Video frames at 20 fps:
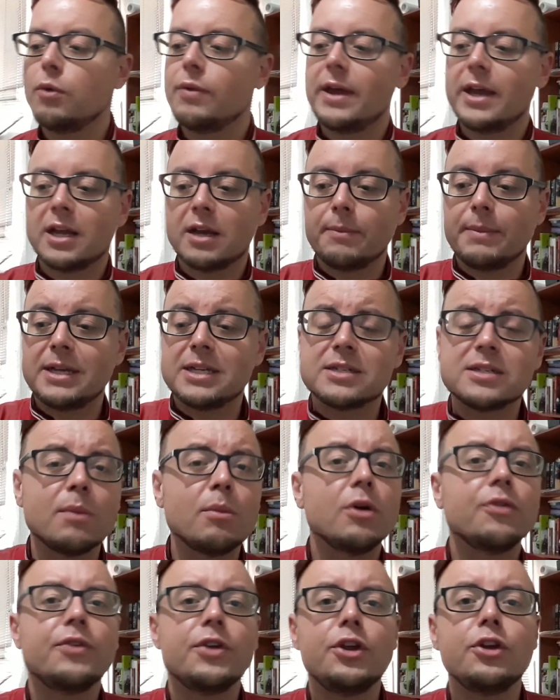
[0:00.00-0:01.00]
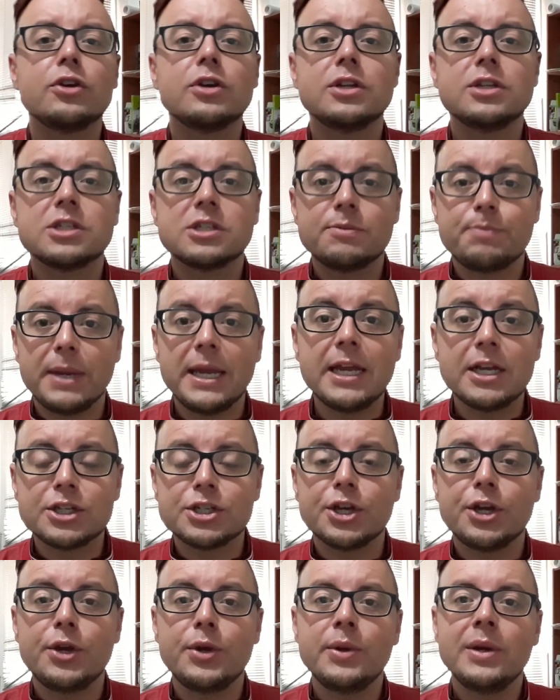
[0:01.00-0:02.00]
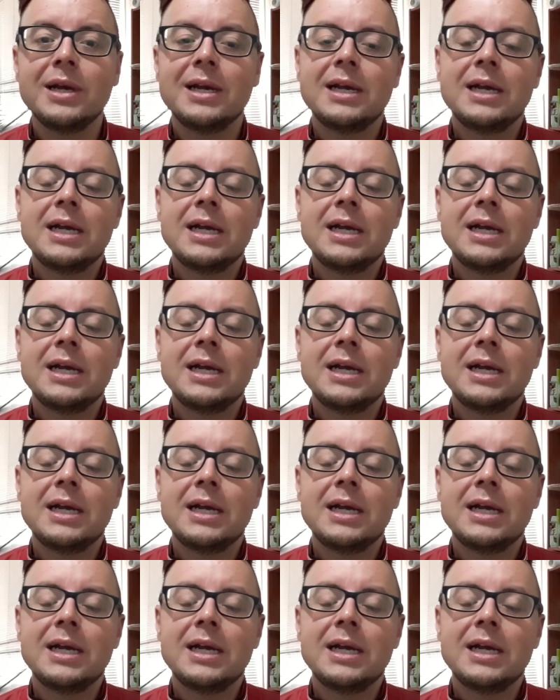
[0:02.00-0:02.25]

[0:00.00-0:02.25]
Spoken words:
They can be someone that you can speak to.